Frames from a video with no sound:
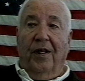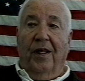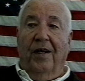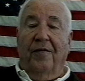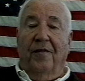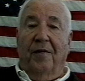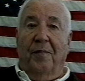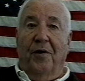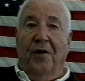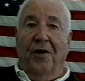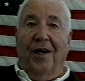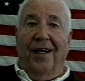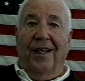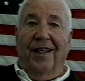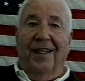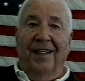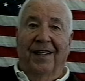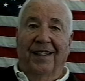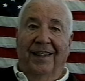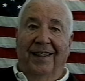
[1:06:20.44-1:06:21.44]
love yeah. them
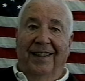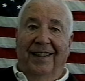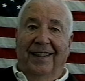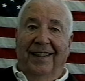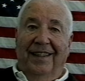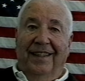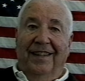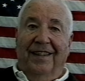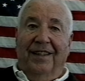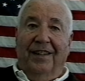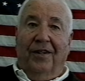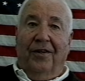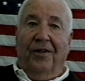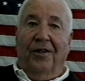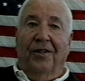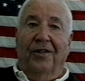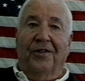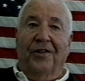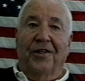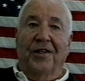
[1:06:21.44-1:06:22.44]
all. Yeah.
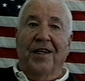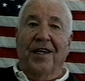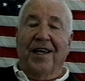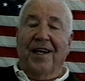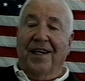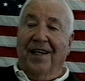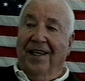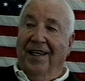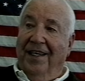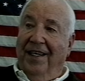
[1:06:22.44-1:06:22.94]
Girls are neat.